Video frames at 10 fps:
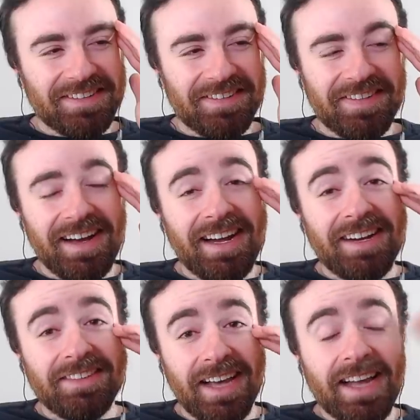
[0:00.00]

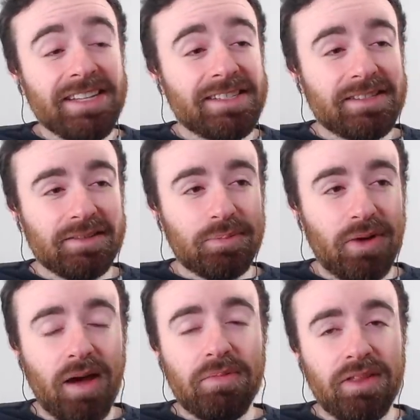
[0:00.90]
Wow, that is
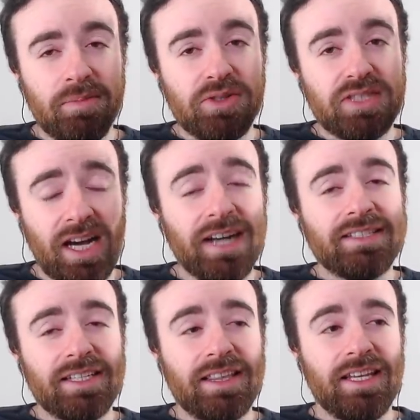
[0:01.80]
probably the most
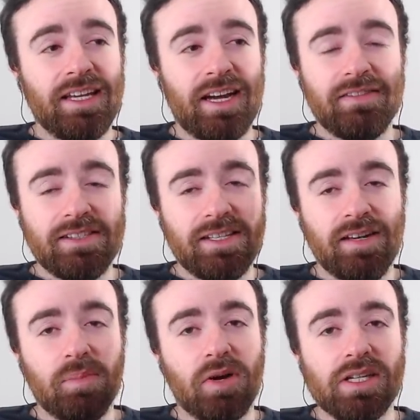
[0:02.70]
toxic thing I've seen
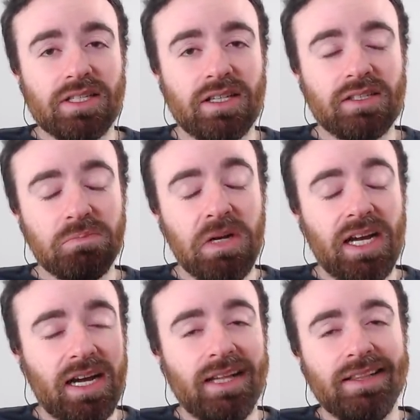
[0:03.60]
in Brawl Stars,
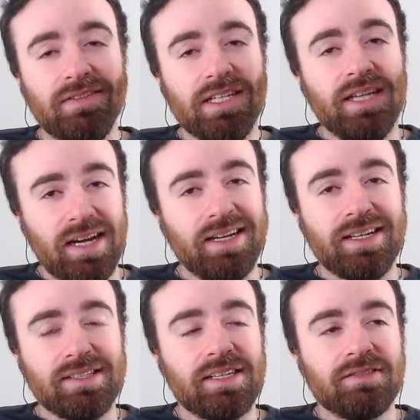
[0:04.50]
but I love it. 9 out of 10.